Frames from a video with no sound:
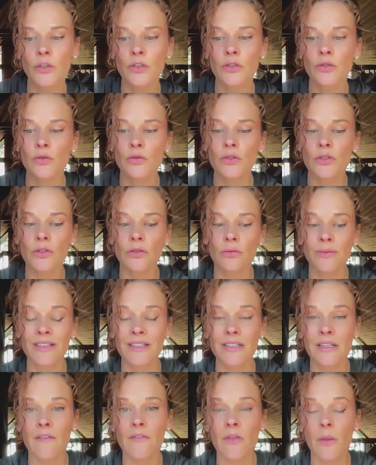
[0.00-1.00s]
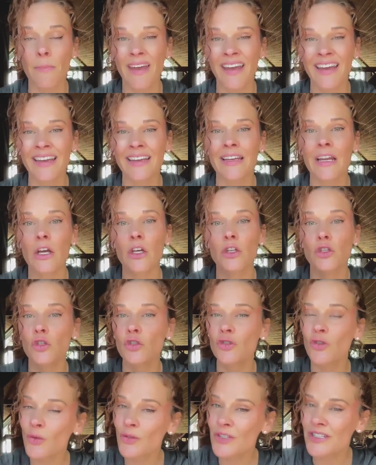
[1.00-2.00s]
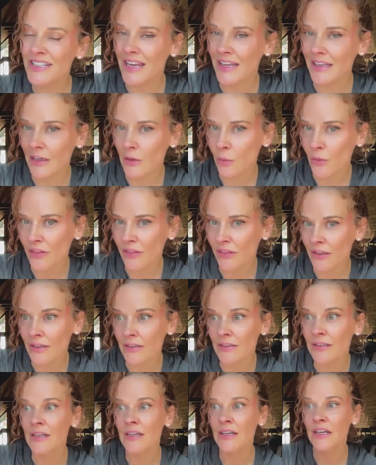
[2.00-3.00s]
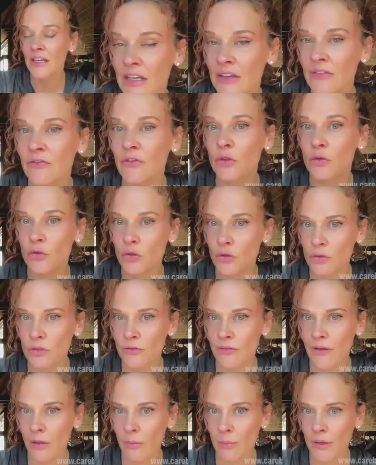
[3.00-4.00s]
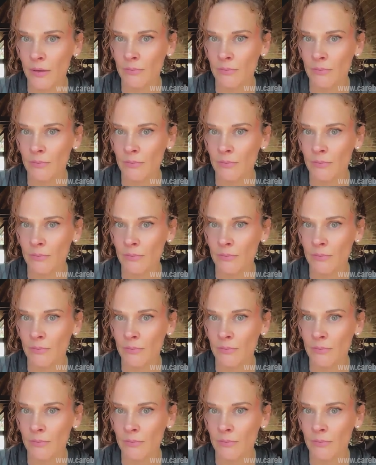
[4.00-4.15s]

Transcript: reduce the risk of the pain associated with it if you do develop